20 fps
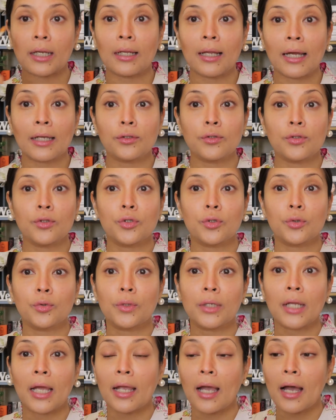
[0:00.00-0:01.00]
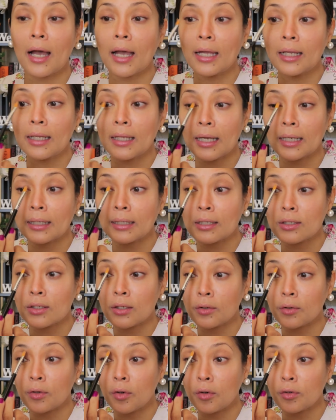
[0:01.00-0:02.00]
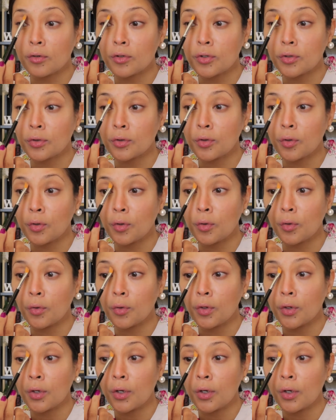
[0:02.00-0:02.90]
I like to do when I highlight is I'll also go